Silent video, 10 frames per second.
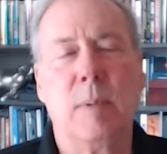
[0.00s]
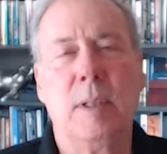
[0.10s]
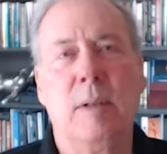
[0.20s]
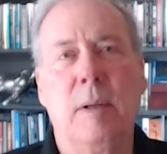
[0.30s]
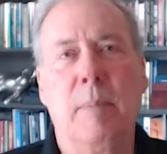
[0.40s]
which
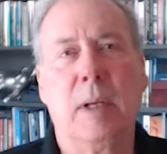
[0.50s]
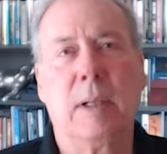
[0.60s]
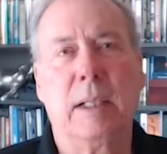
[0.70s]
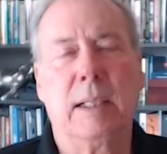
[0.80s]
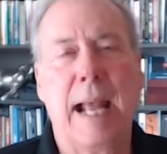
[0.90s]
is the
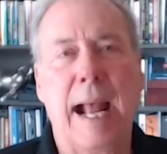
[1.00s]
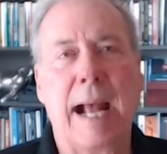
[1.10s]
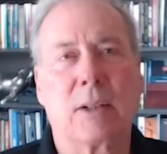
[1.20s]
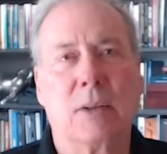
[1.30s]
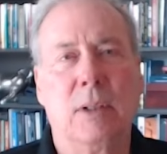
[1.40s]
ability to
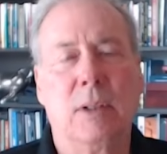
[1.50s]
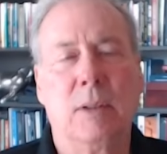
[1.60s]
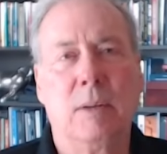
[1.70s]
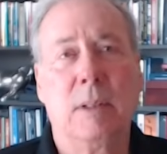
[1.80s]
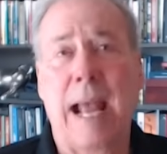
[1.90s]
tax the
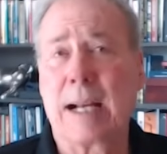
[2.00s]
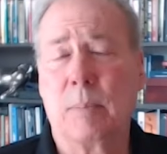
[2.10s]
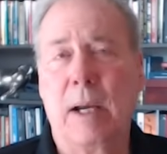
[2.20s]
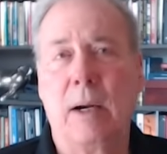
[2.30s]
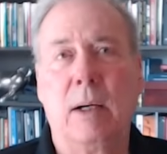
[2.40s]

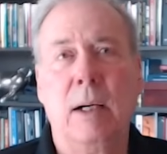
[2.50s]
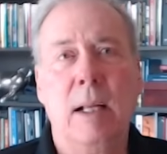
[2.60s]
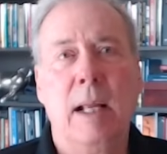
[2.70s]
taxpayer